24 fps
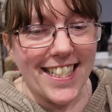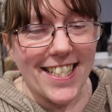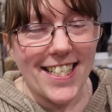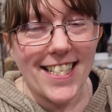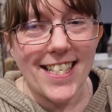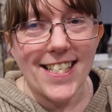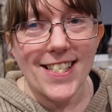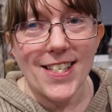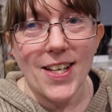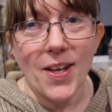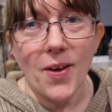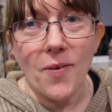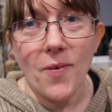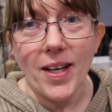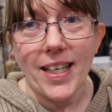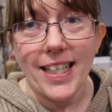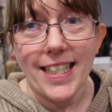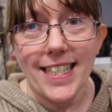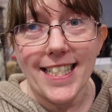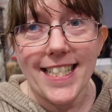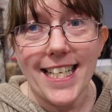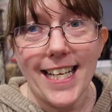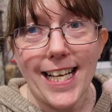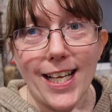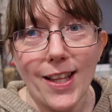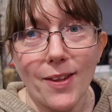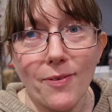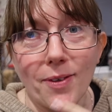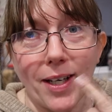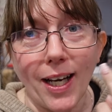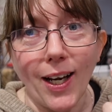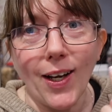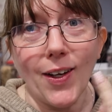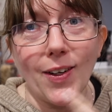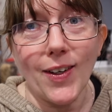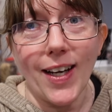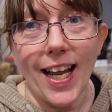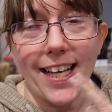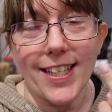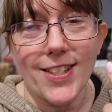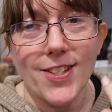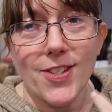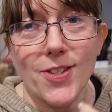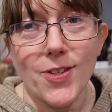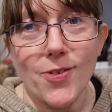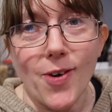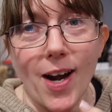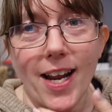to see what your teeth would look like
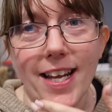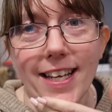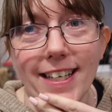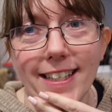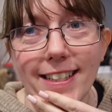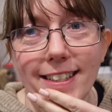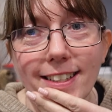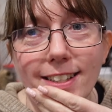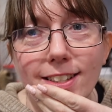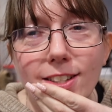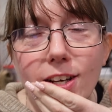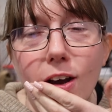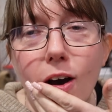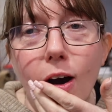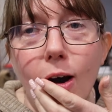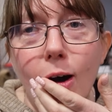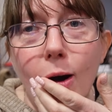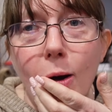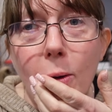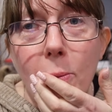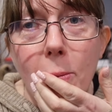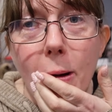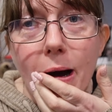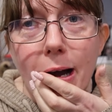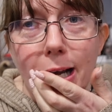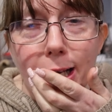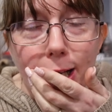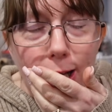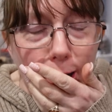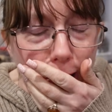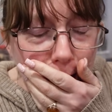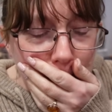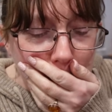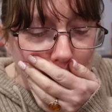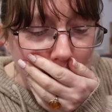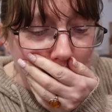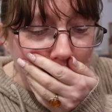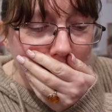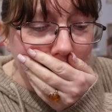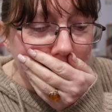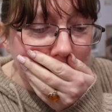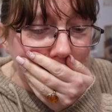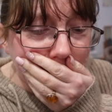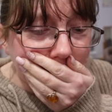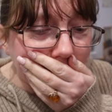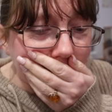straightened. Oh my God.